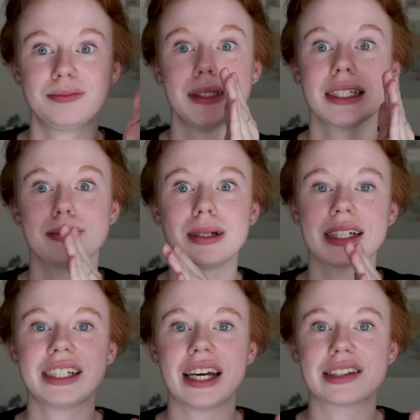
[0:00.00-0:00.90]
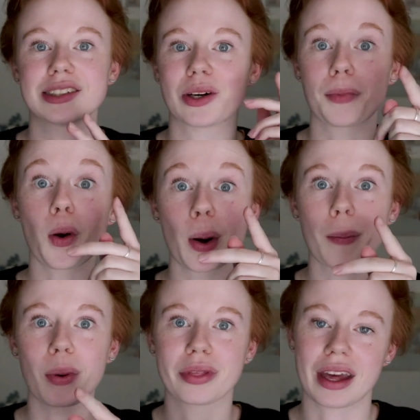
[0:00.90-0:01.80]
back-to-back days, so I'm going
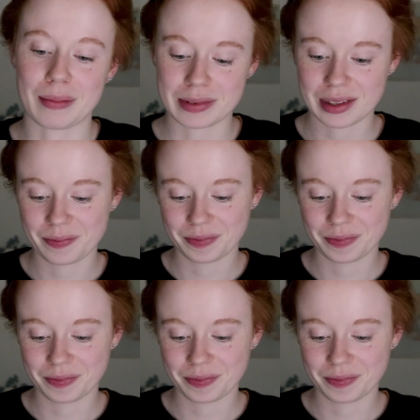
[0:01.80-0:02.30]
to both games.